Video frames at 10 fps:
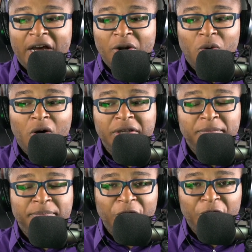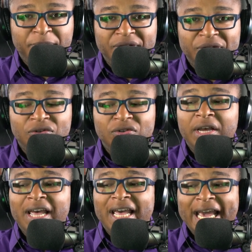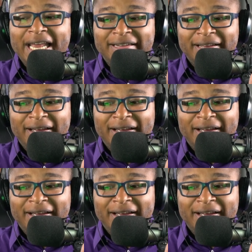we've got to walk in purpose, and in